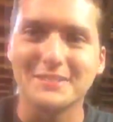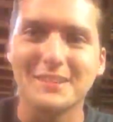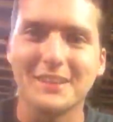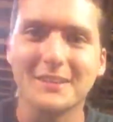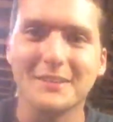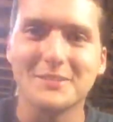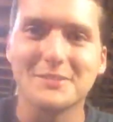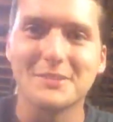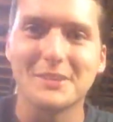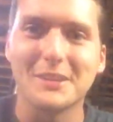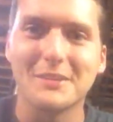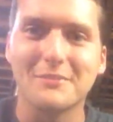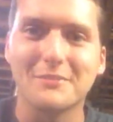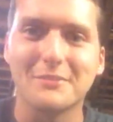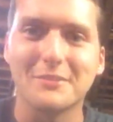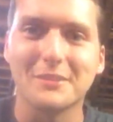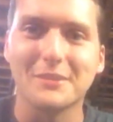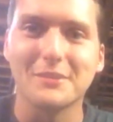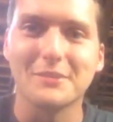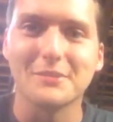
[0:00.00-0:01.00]
Daily Drive
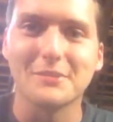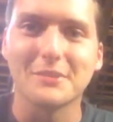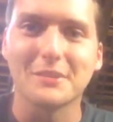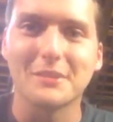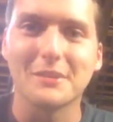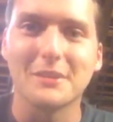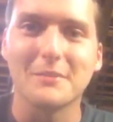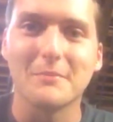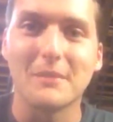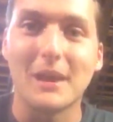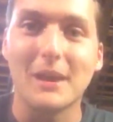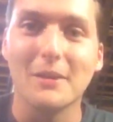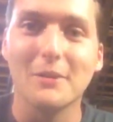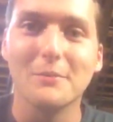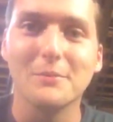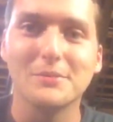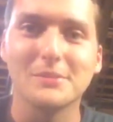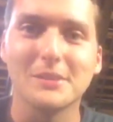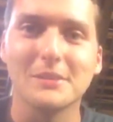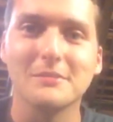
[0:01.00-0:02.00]
for years to come. I
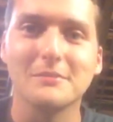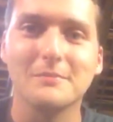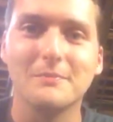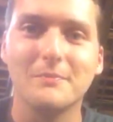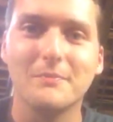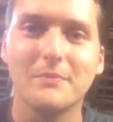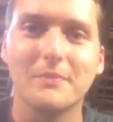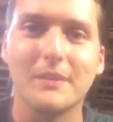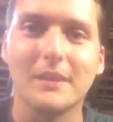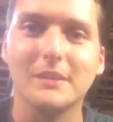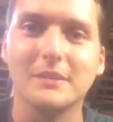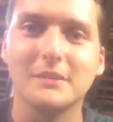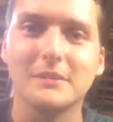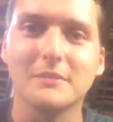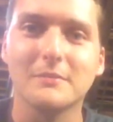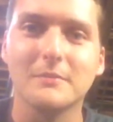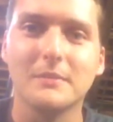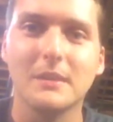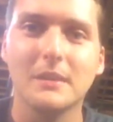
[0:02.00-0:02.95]
hope so. Thank you.